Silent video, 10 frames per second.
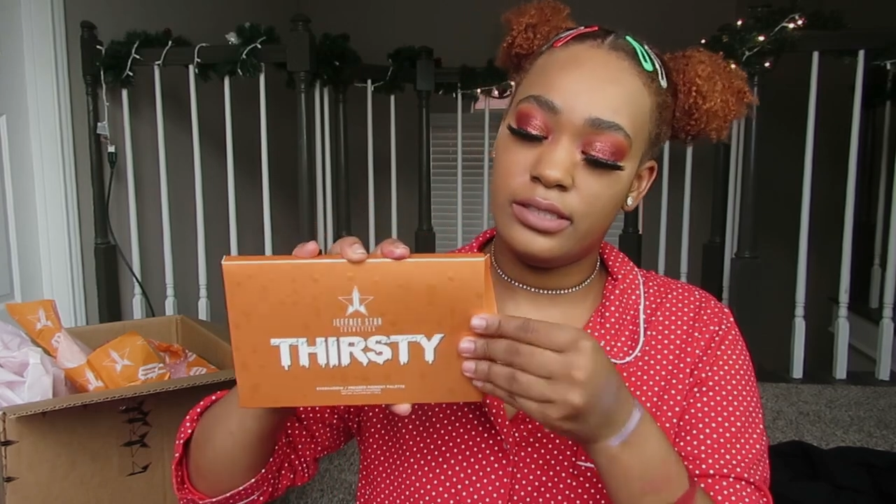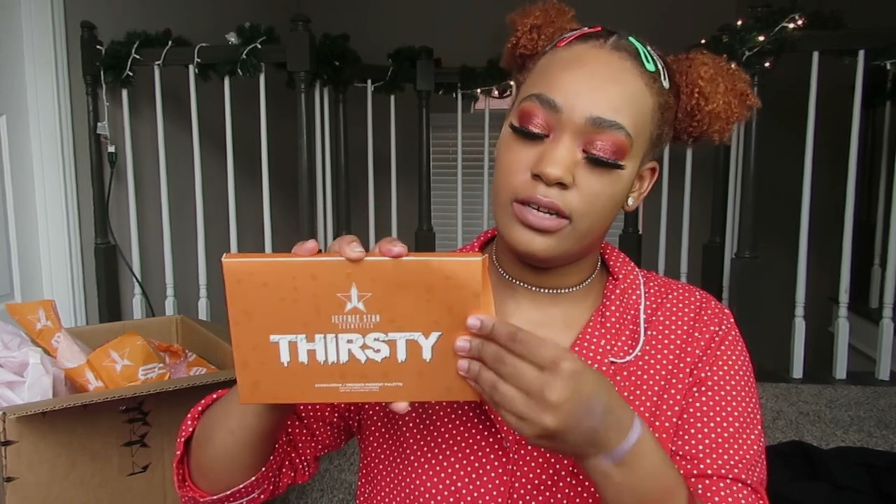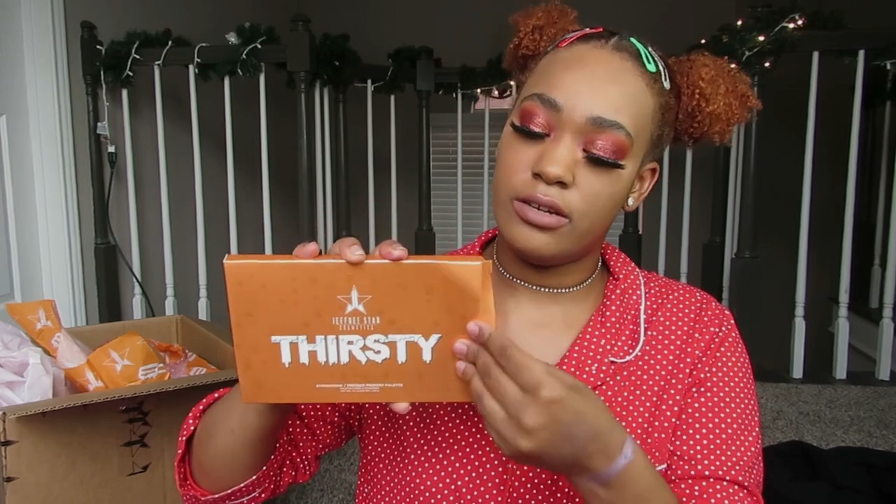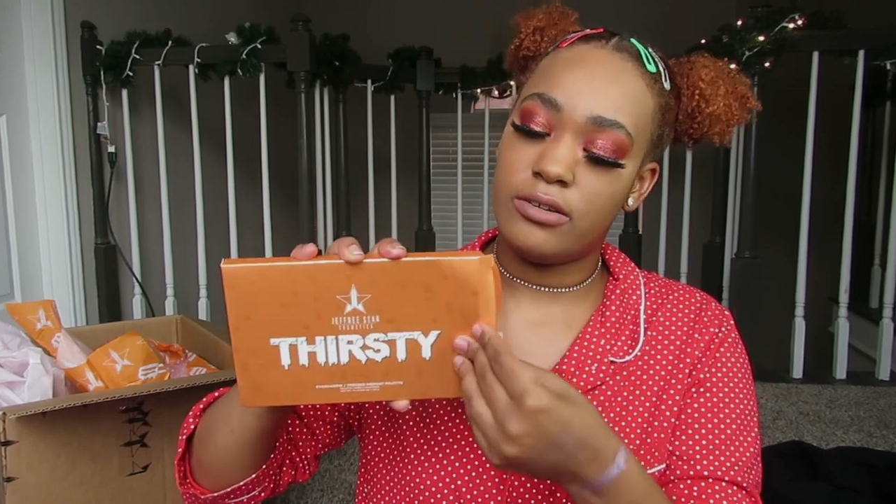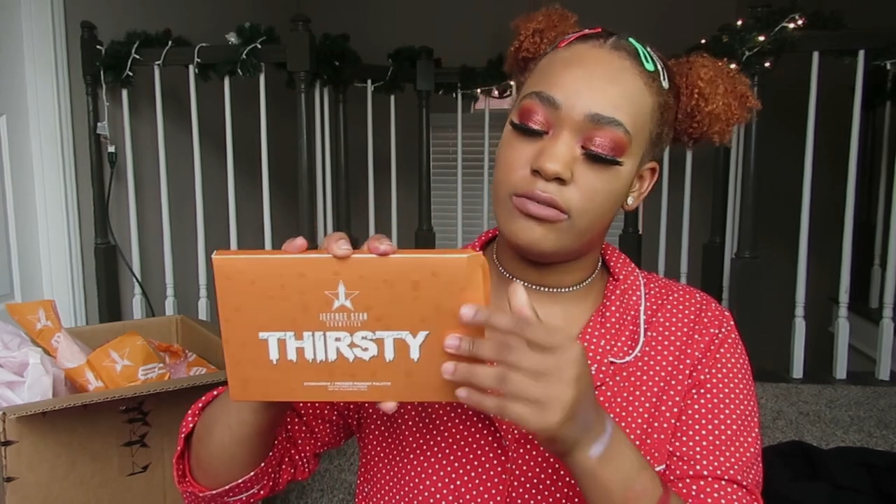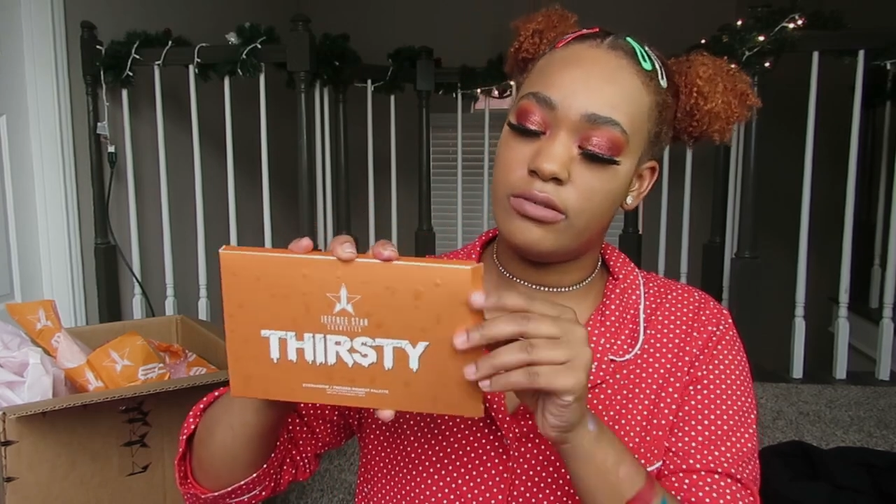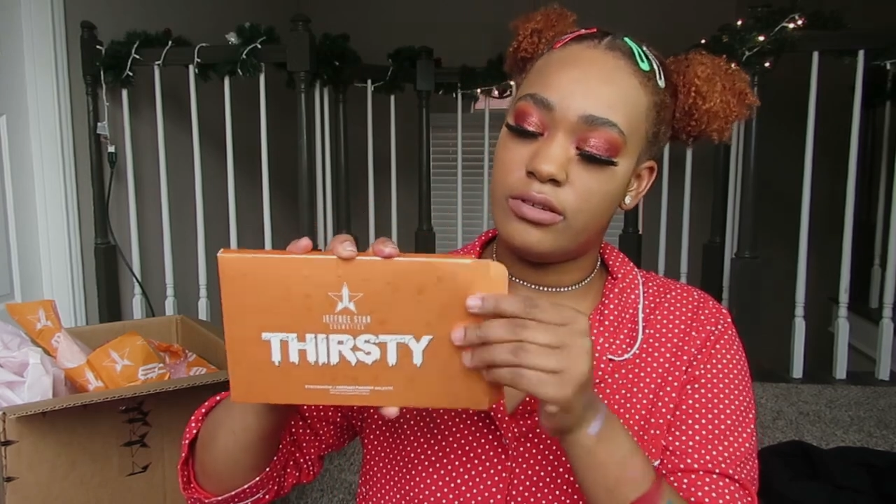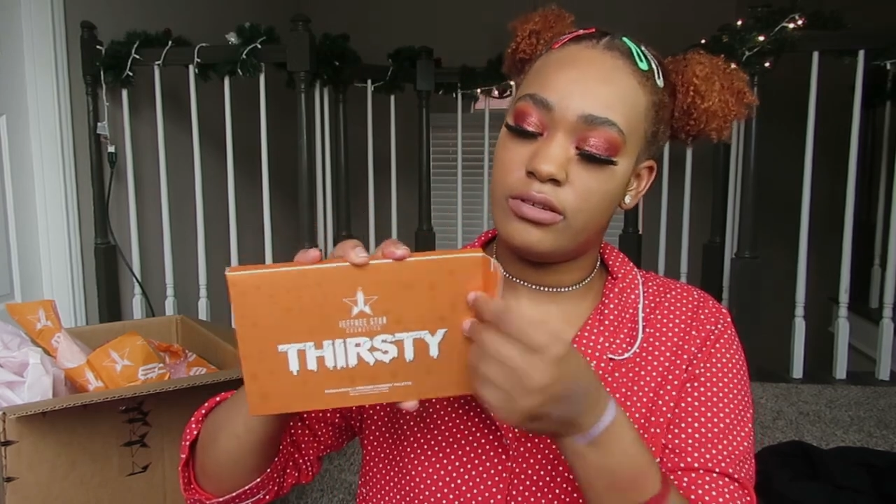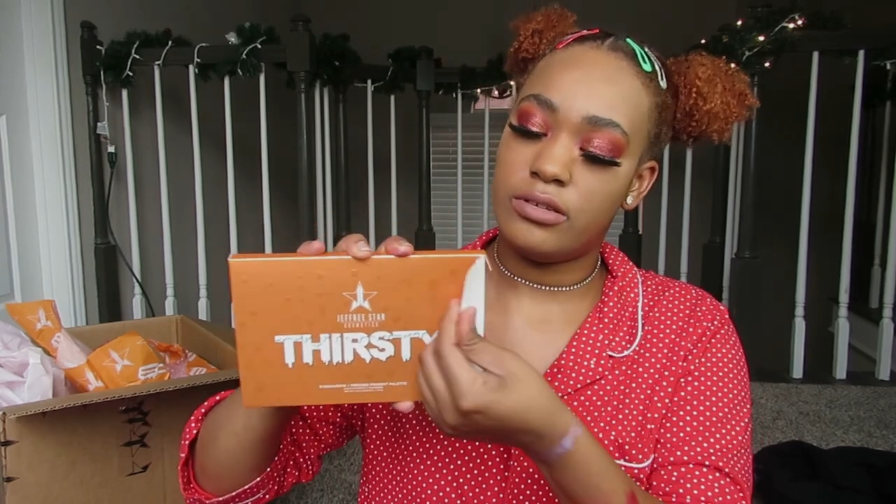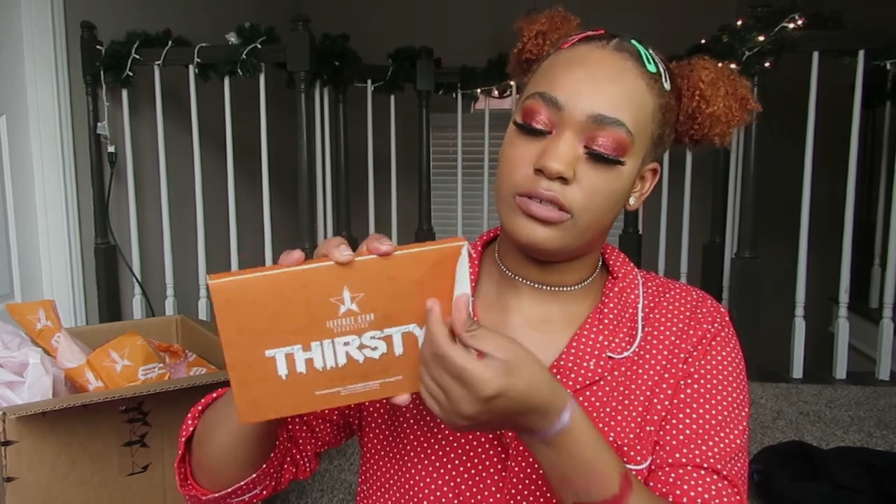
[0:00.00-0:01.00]
So,
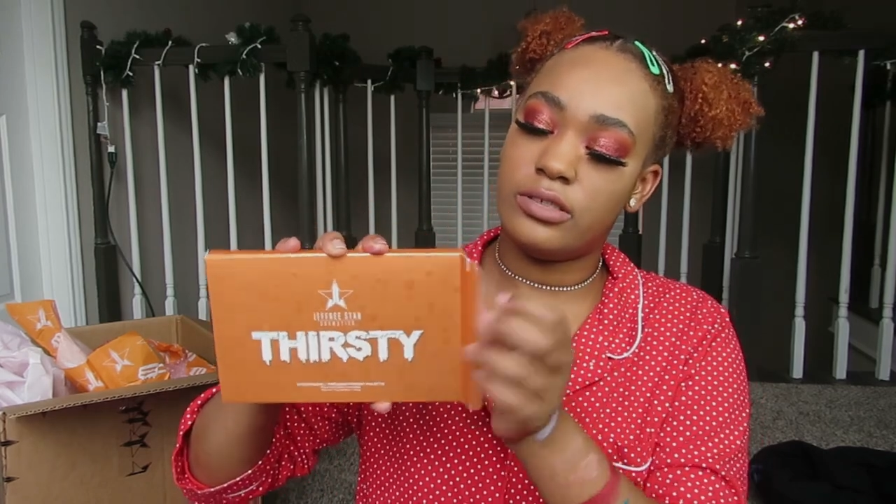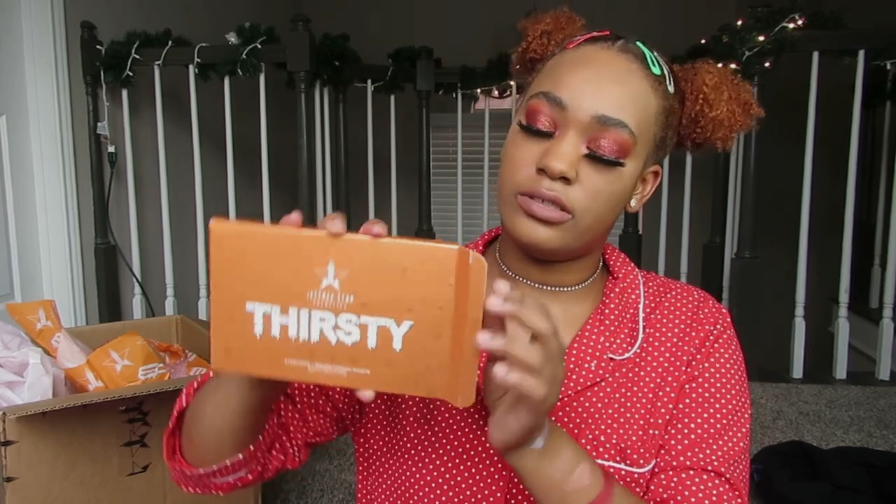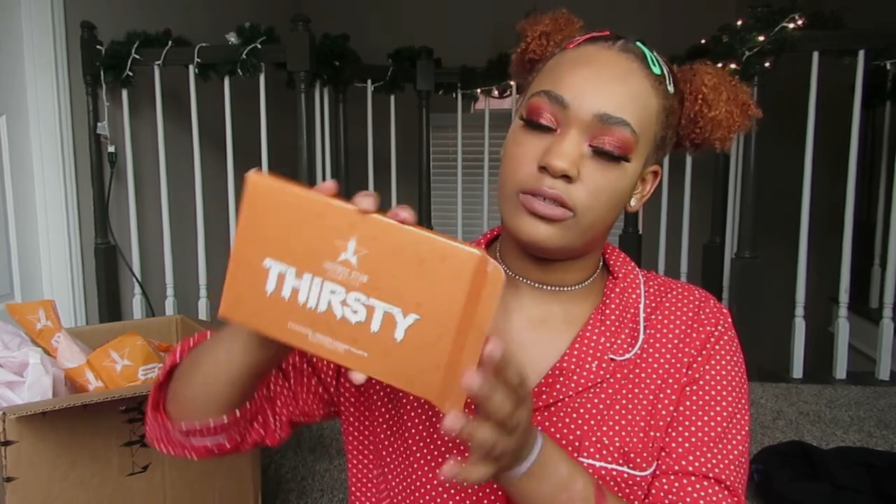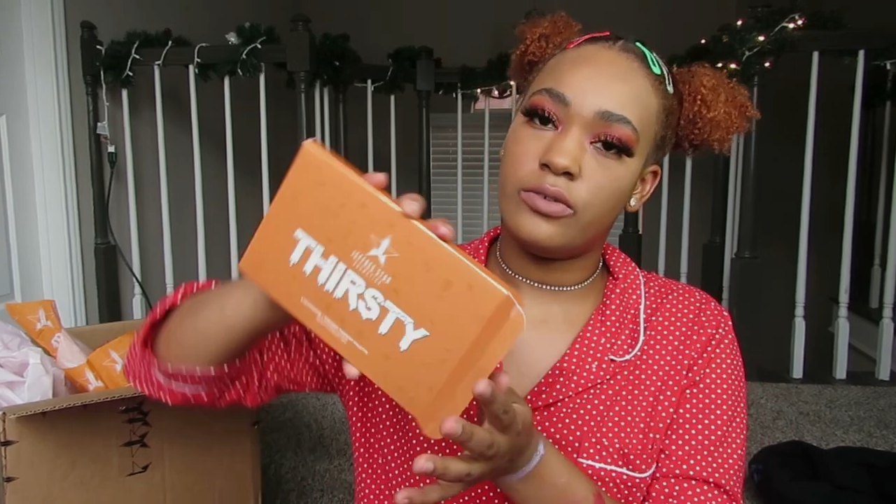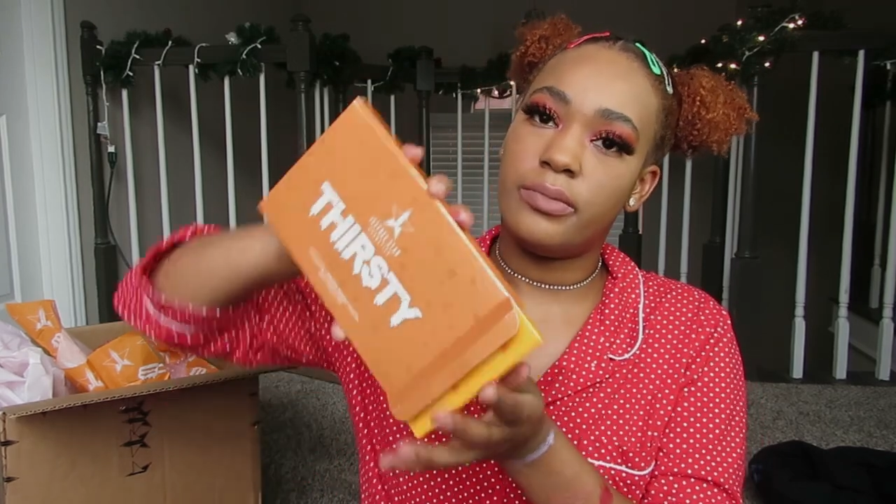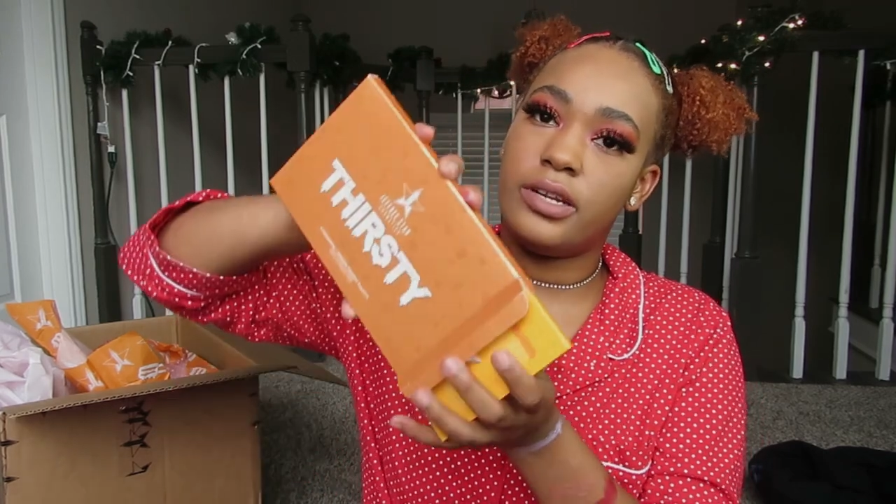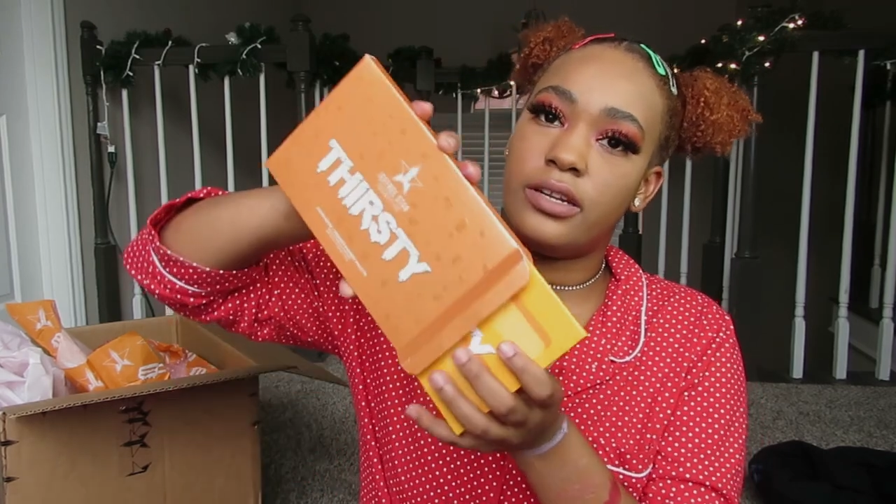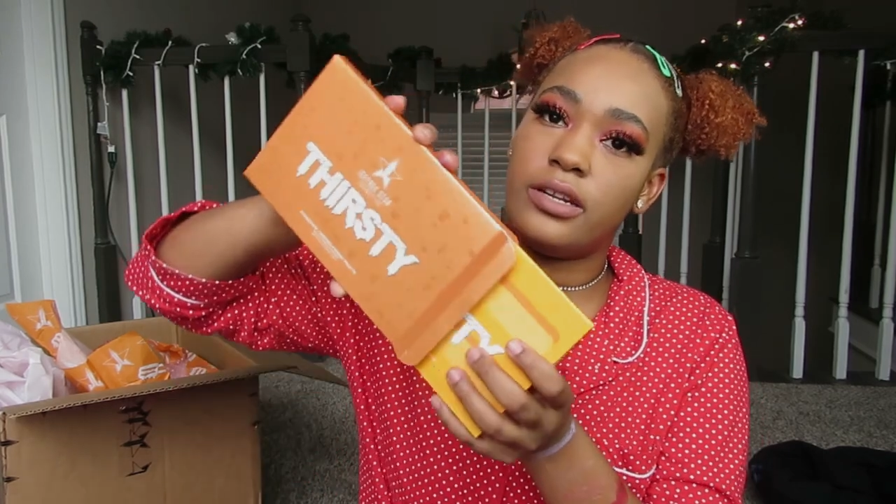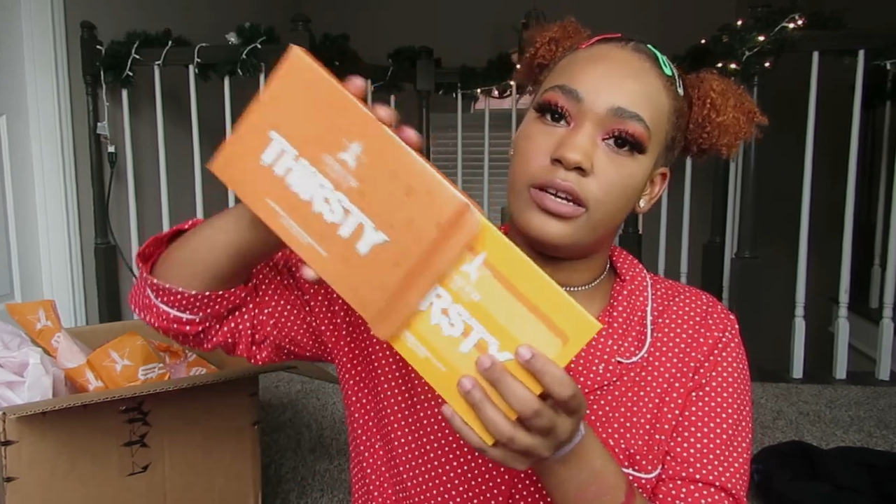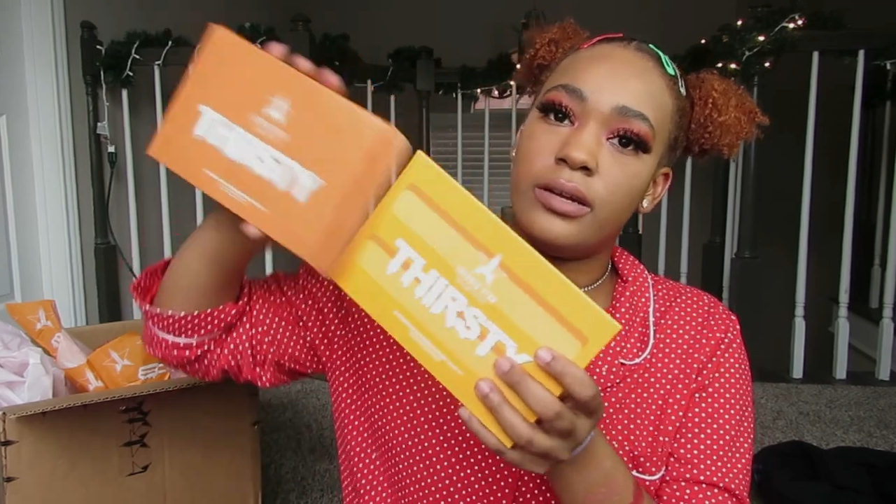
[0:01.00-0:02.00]
just opening
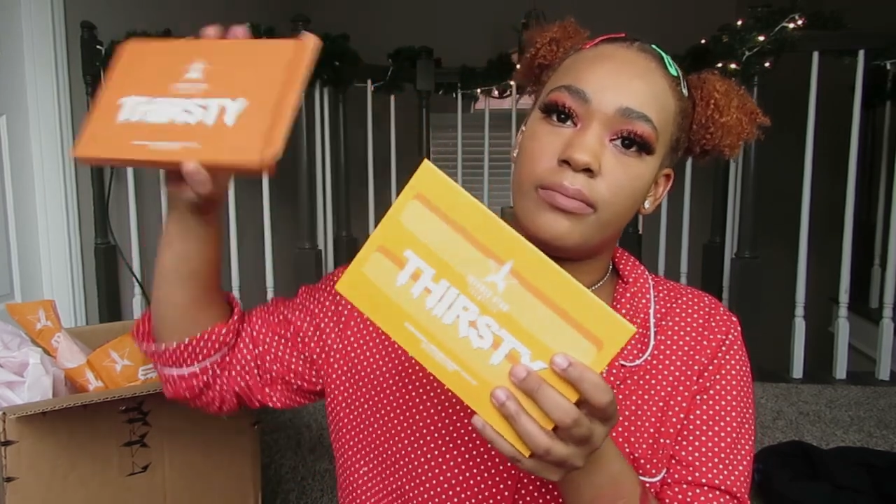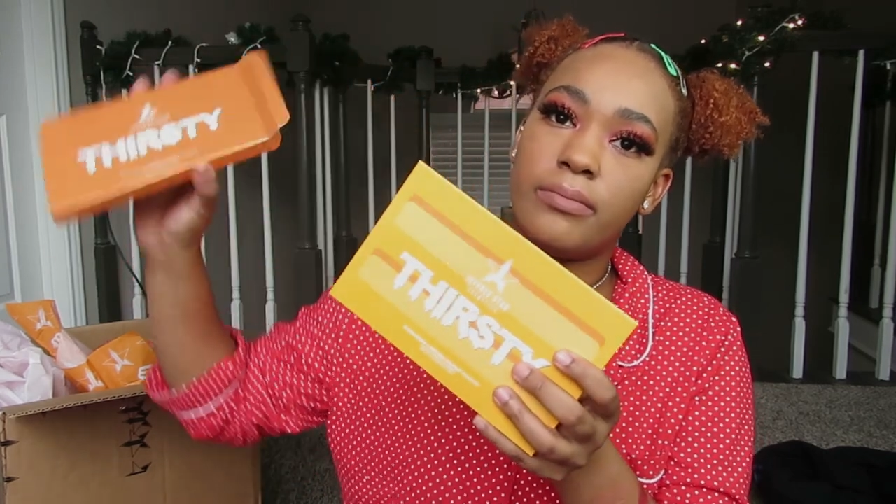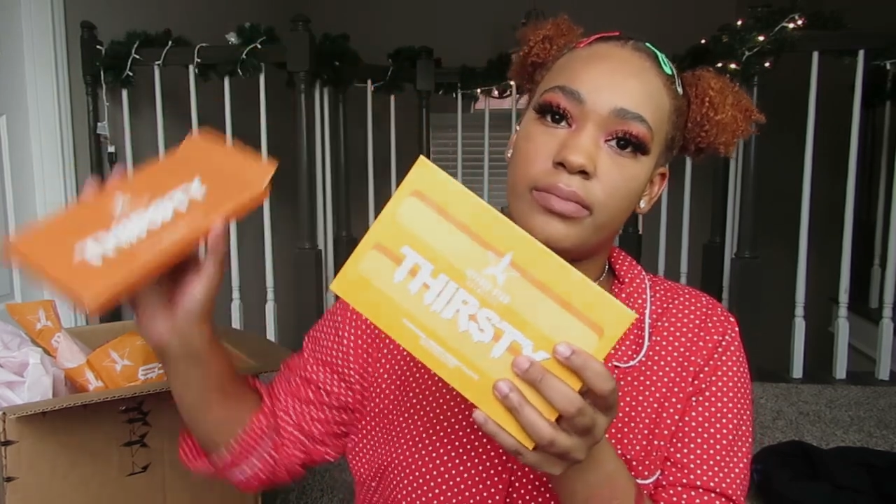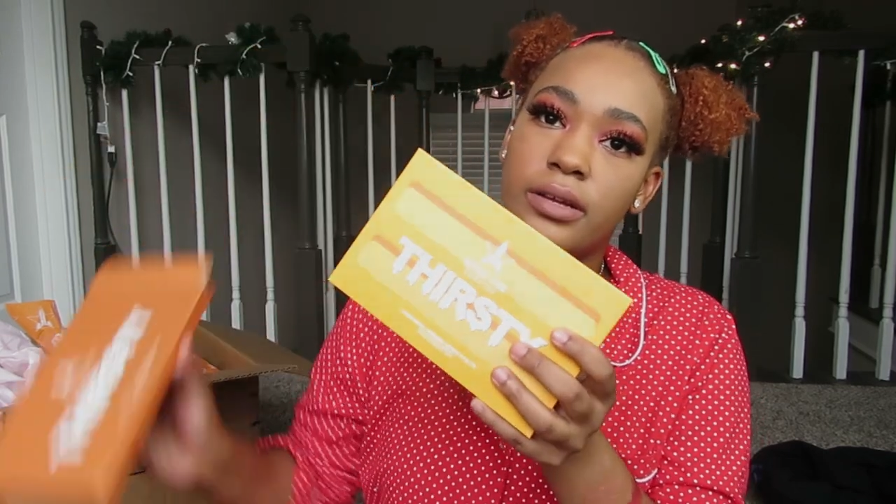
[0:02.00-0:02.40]
it up.